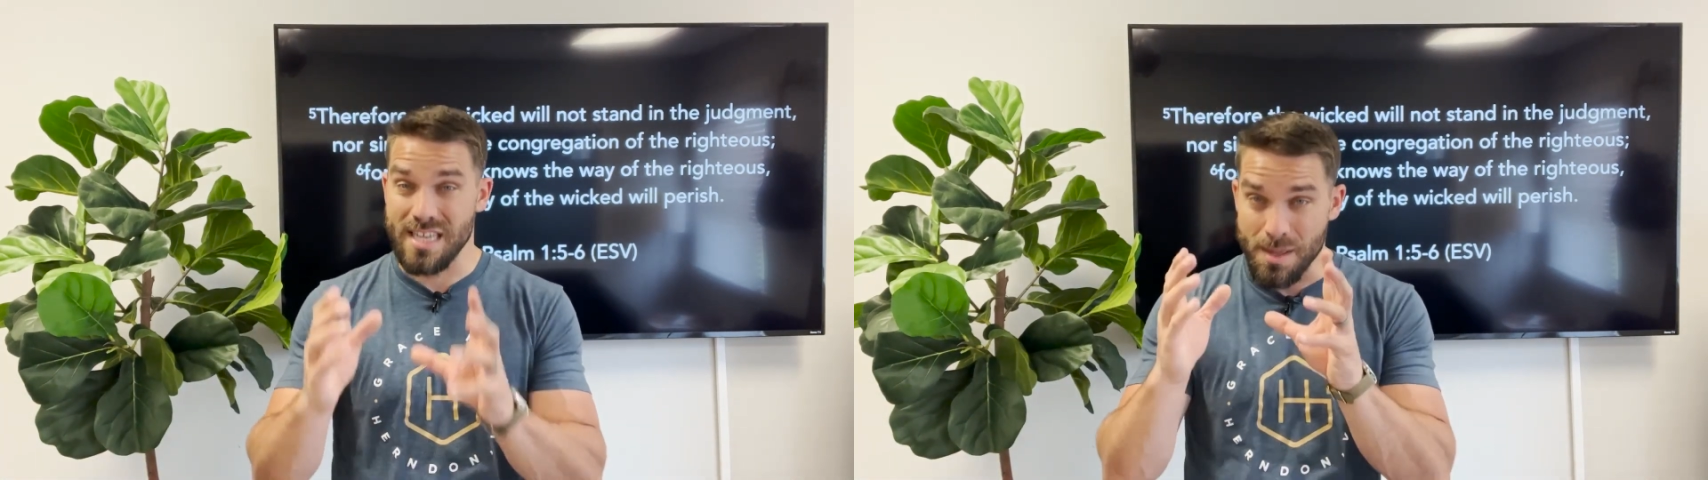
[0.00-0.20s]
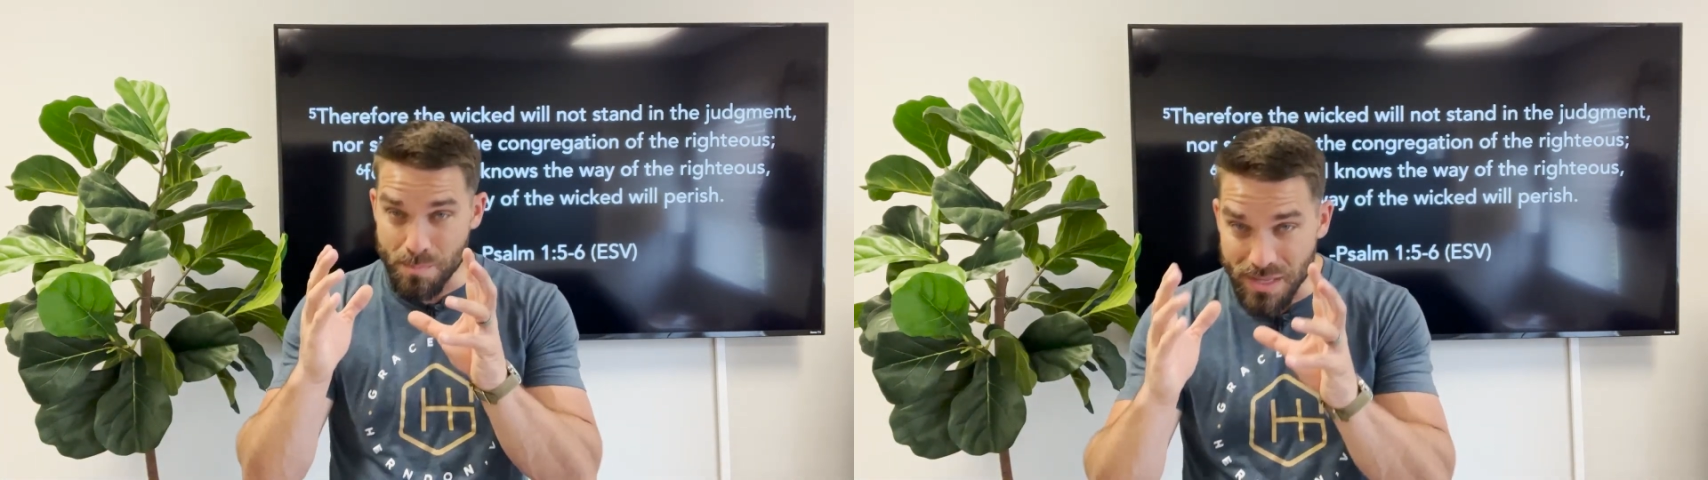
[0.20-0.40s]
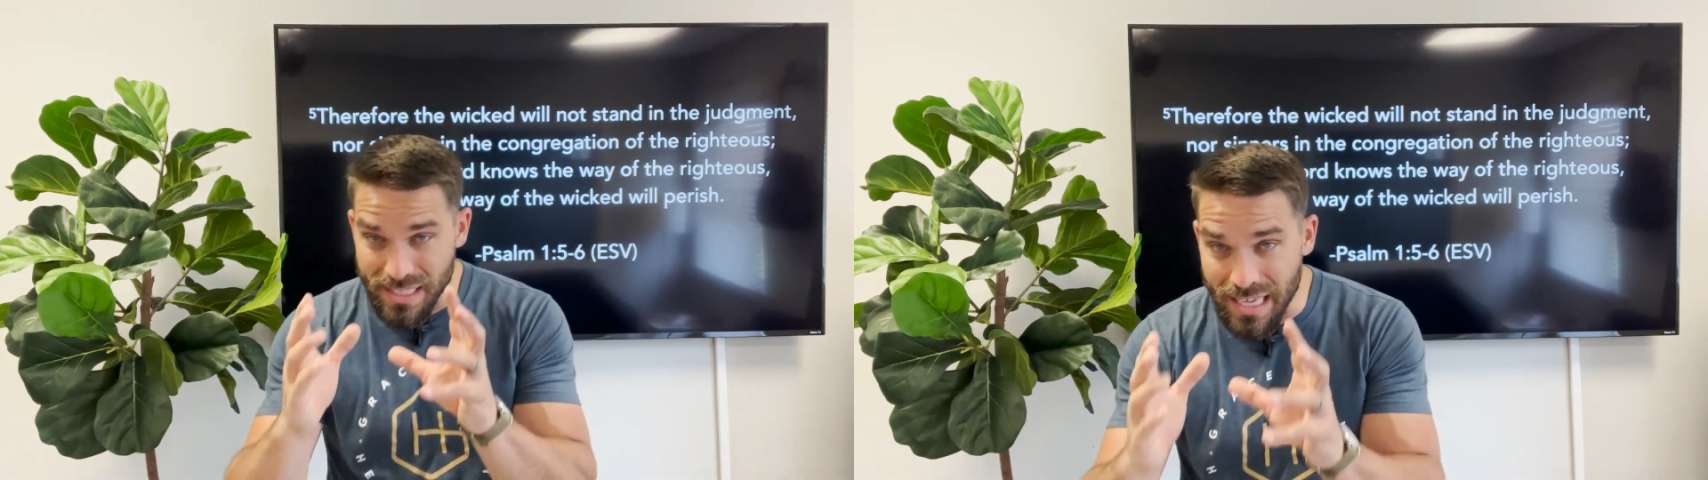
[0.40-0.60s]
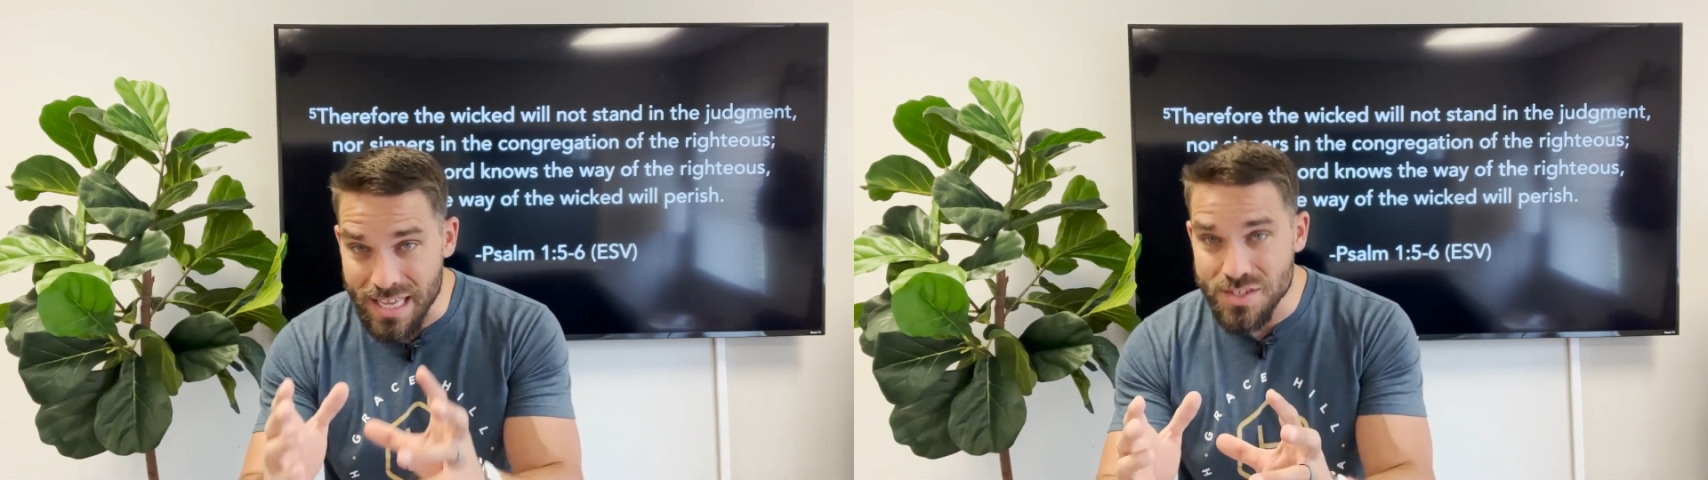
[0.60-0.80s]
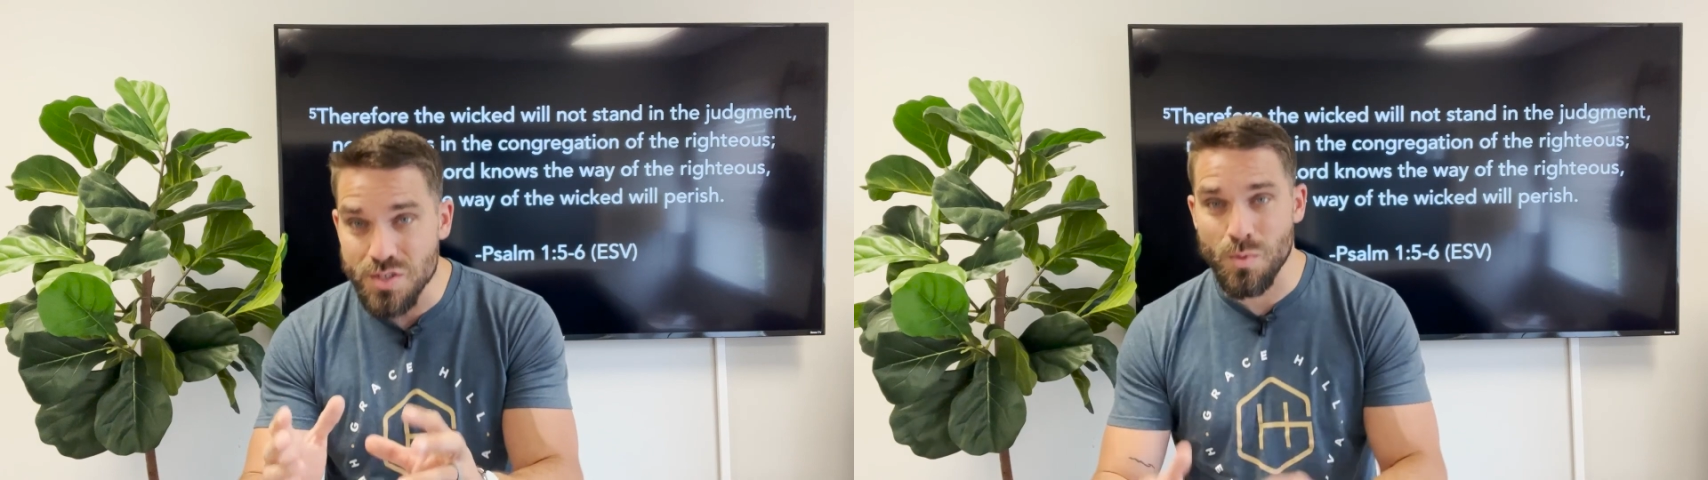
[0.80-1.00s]
It
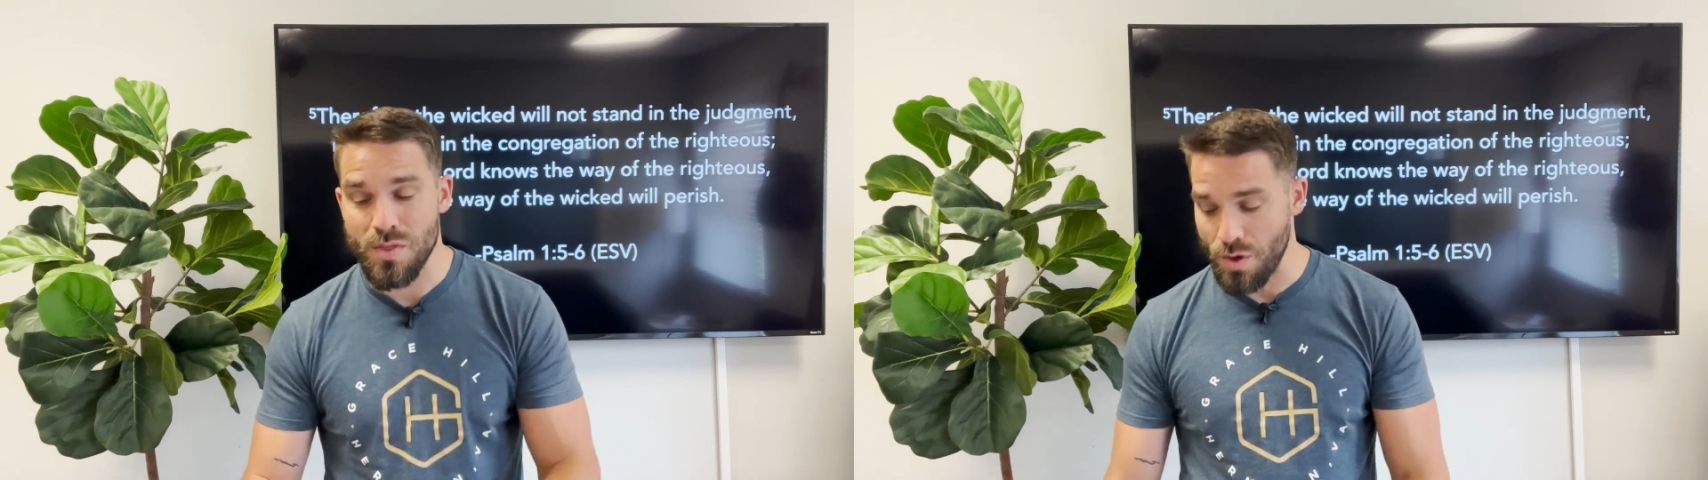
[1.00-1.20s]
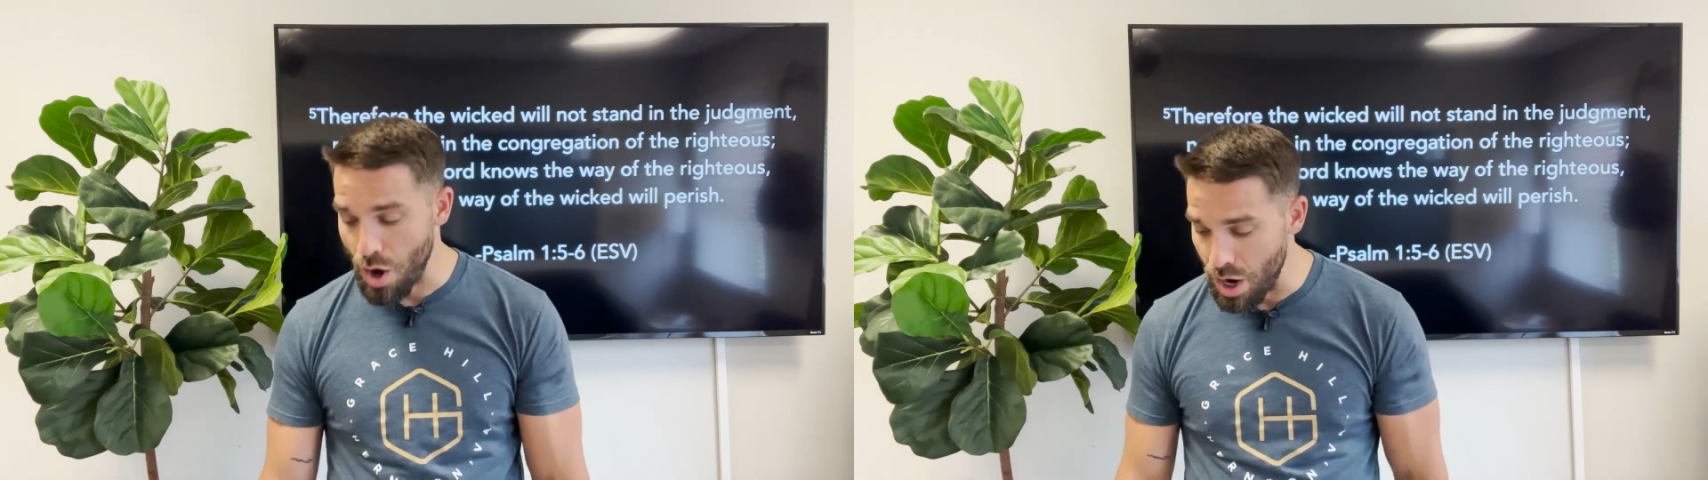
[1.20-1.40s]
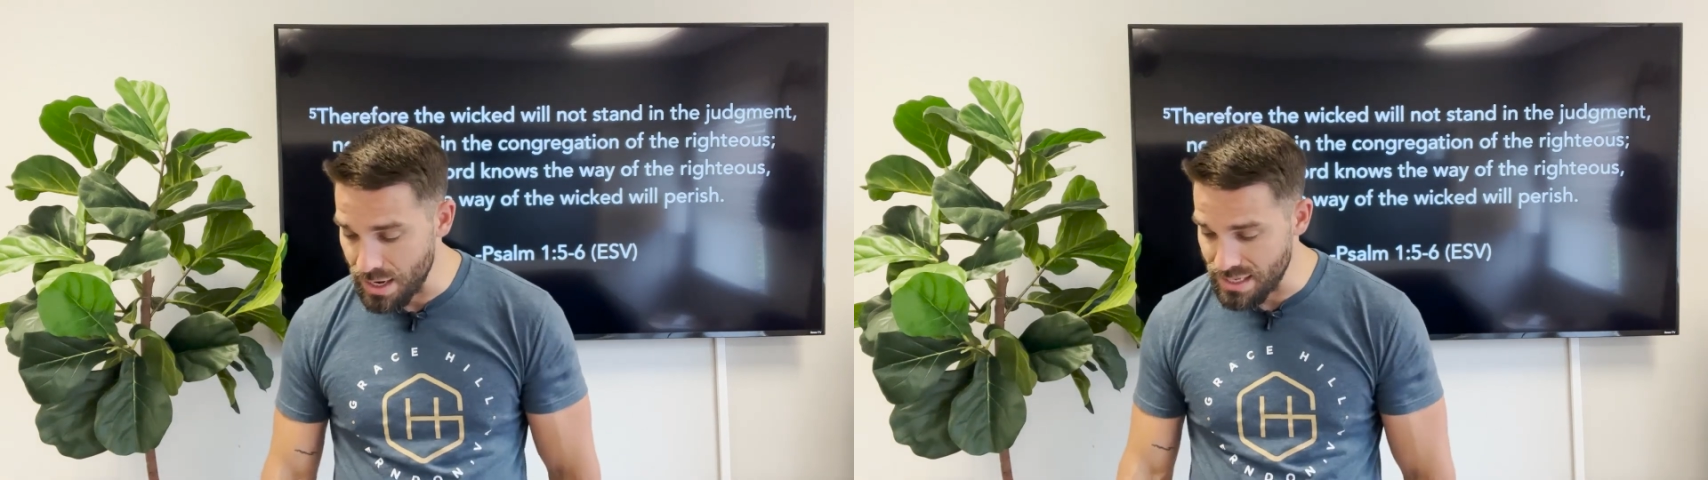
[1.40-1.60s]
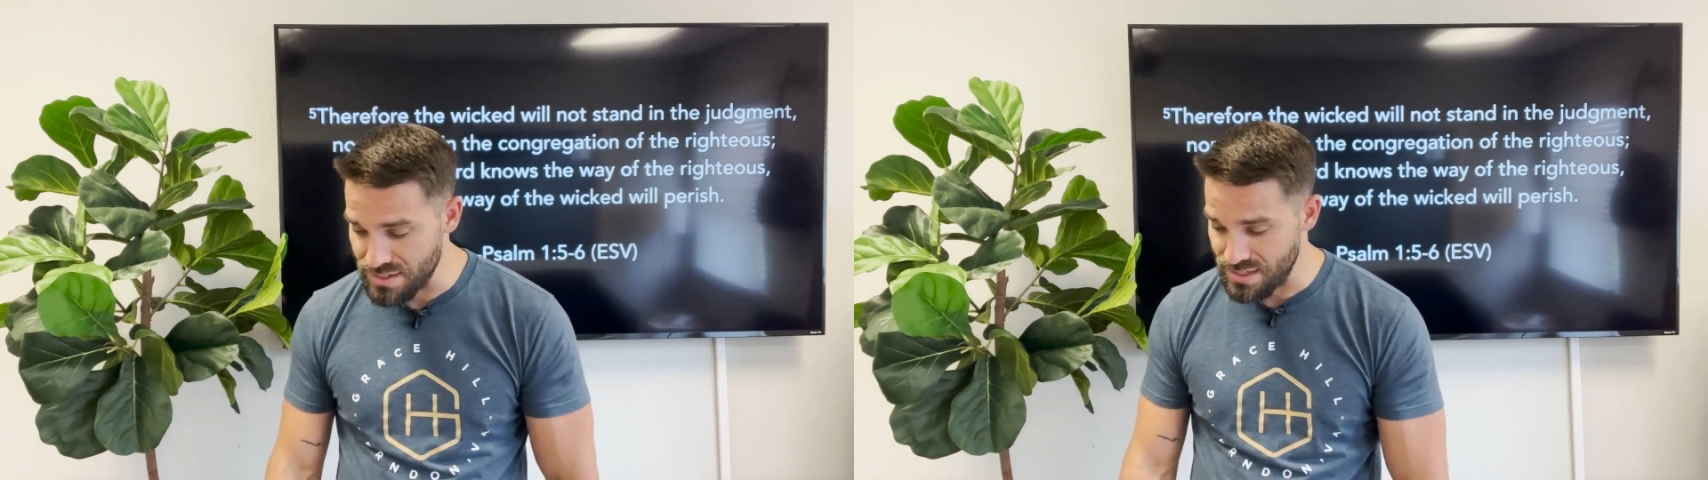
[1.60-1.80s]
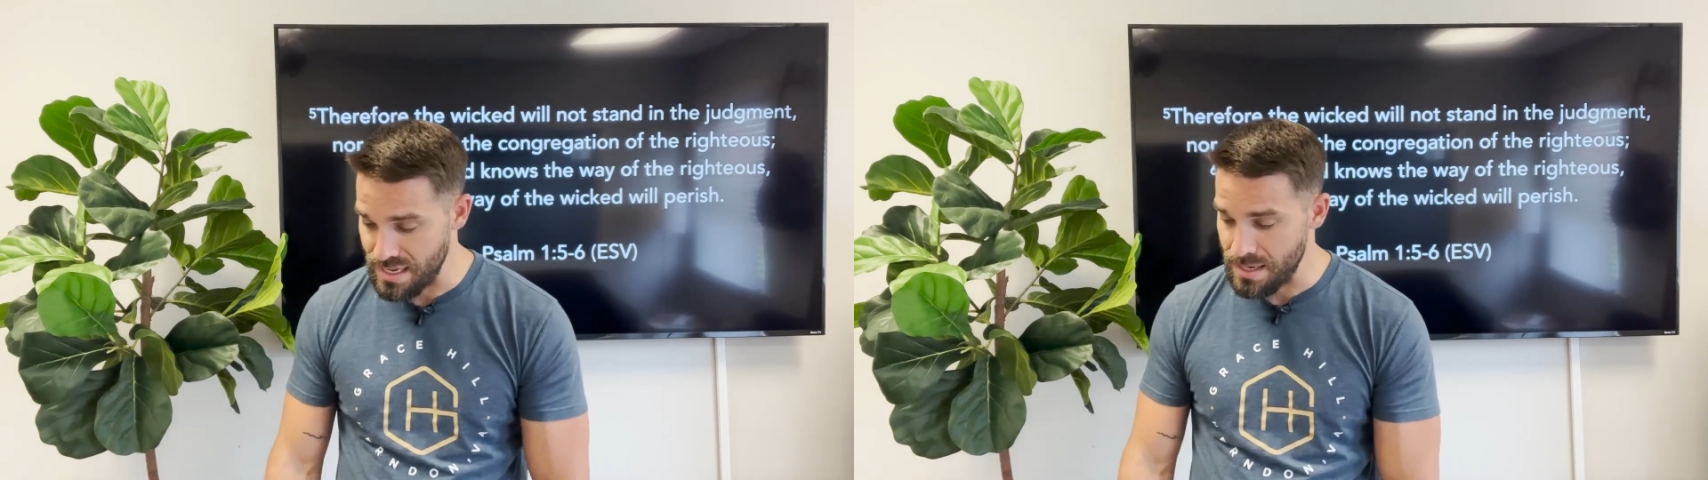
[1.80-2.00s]
begins with
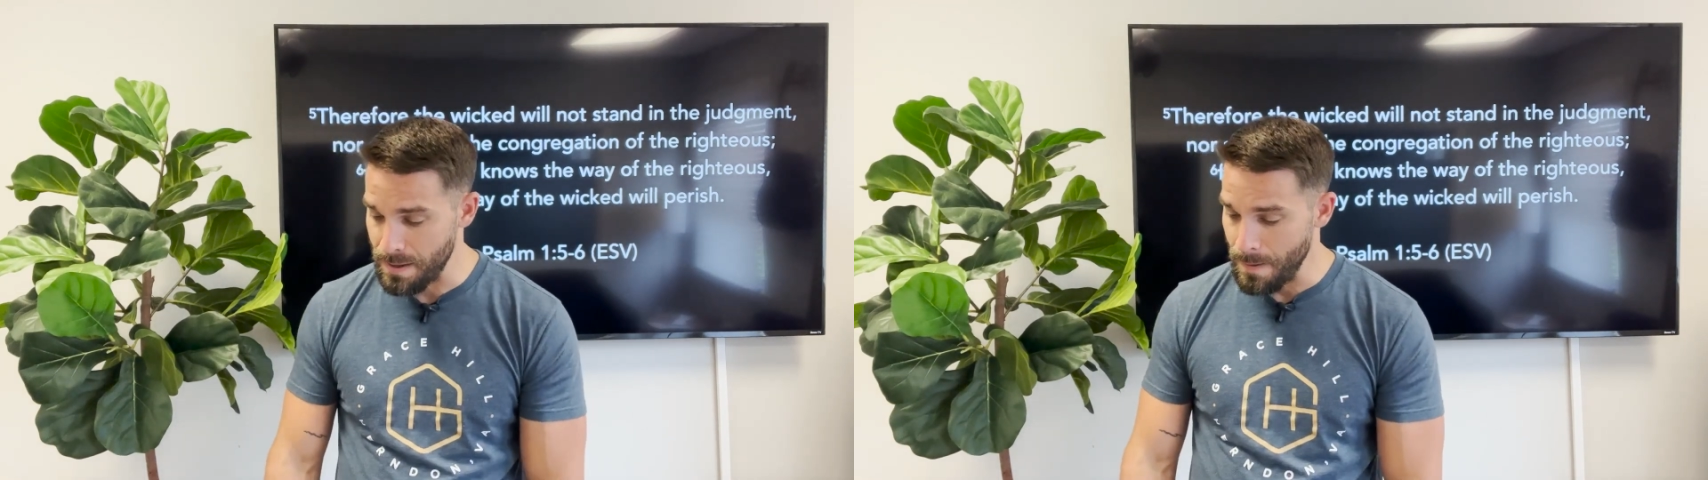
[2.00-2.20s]
honesty.